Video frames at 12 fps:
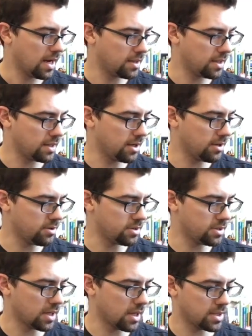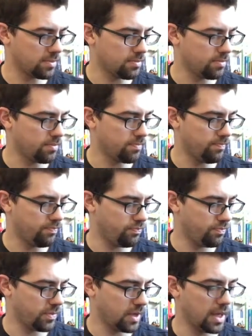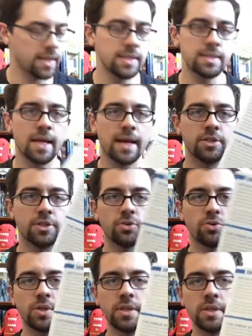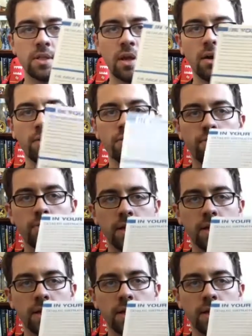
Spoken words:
And then there's some inside story stuff